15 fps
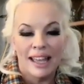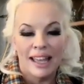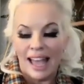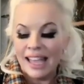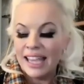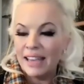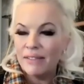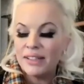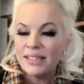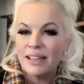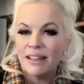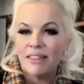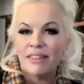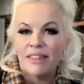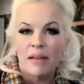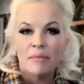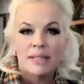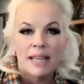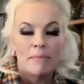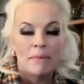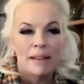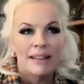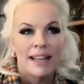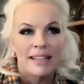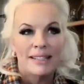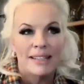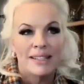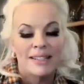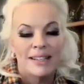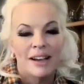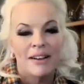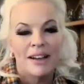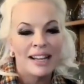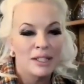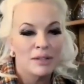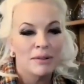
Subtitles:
And give us a thumbs up. It lets us know. And it's